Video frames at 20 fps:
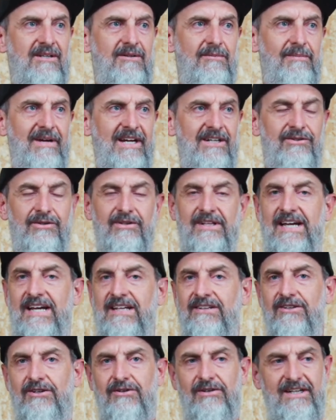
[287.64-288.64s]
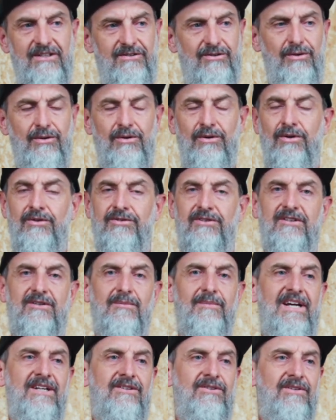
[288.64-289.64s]
make sure they had the correct tools. I
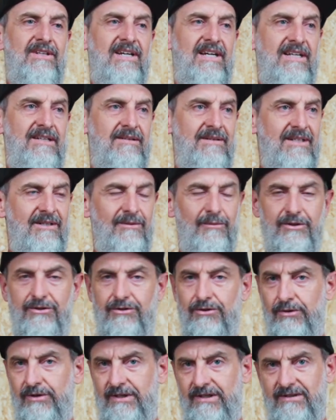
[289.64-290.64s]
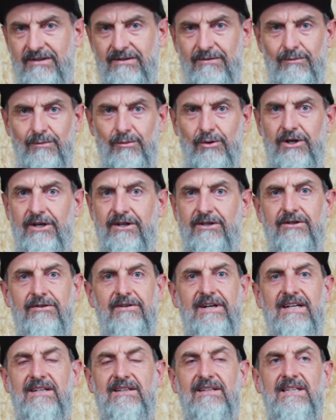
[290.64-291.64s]
could make sure they were doing the work
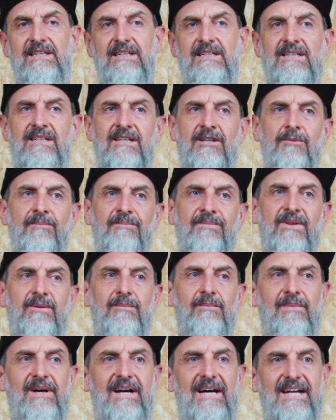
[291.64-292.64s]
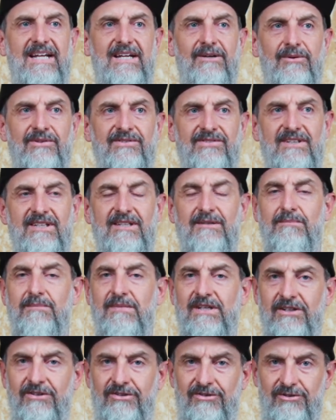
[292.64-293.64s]
correctly. But it was the
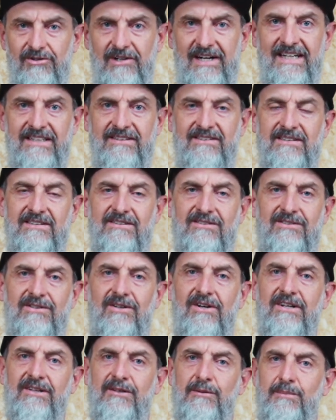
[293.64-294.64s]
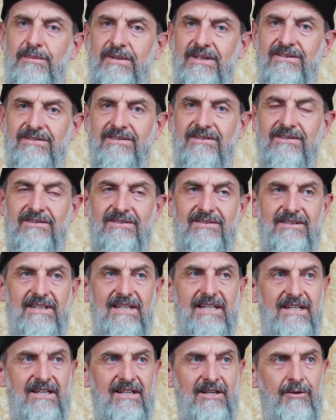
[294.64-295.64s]
administration side of the business
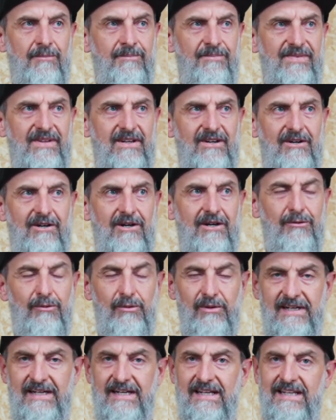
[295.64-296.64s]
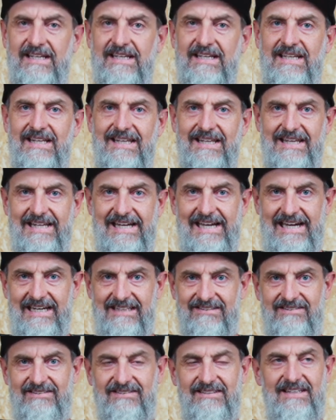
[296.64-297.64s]
that I really
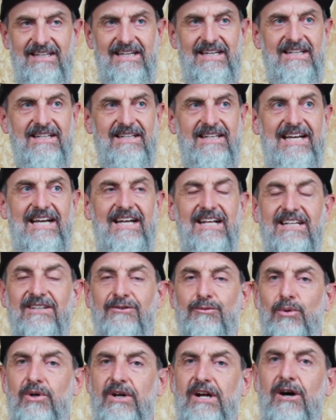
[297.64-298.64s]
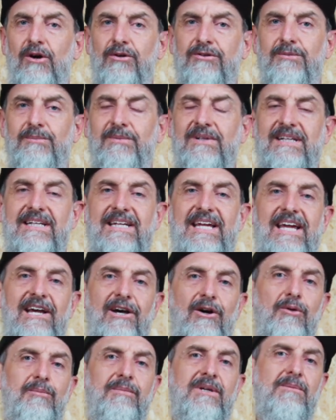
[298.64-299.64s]
lacked. And that is what ultimately
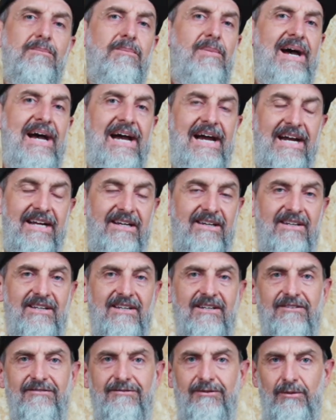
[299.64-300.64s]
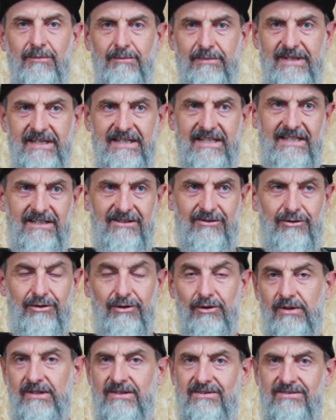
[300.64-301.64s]
held me back from being truly